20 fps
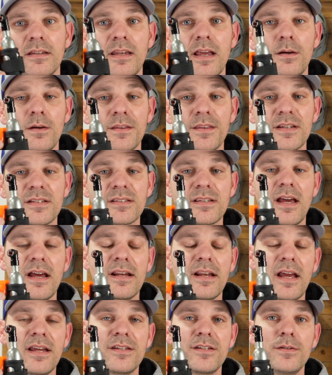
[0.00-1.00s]
Now on this
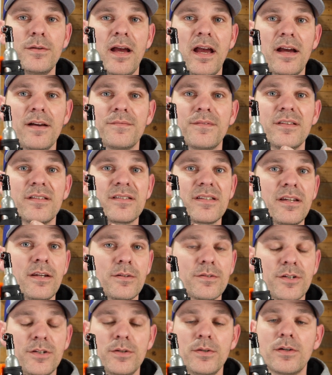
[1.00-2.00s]
side, I do have the
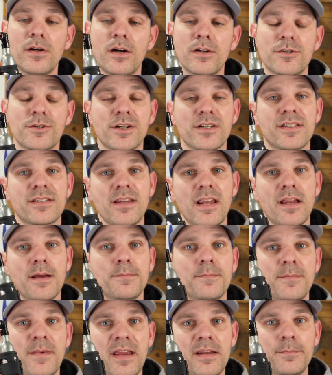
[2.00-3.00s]
CO2 cartridge
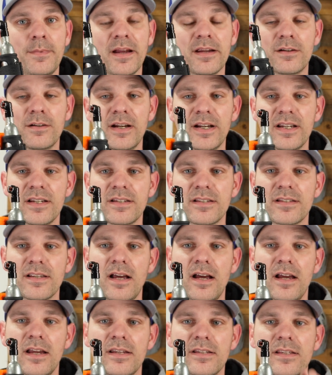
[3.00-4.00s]
setup made by Granite
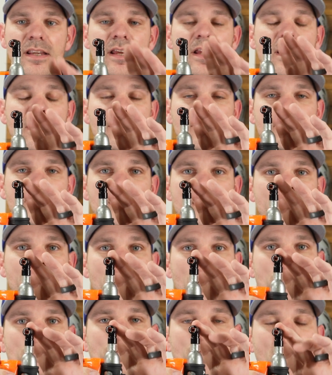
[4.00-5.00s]
Designs. This is
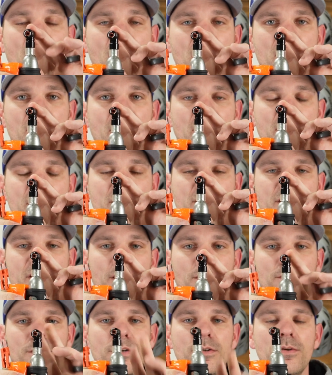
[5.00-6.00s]
their Punk
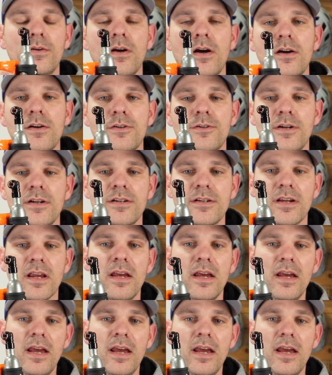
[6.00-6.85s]
CO2 cartridge.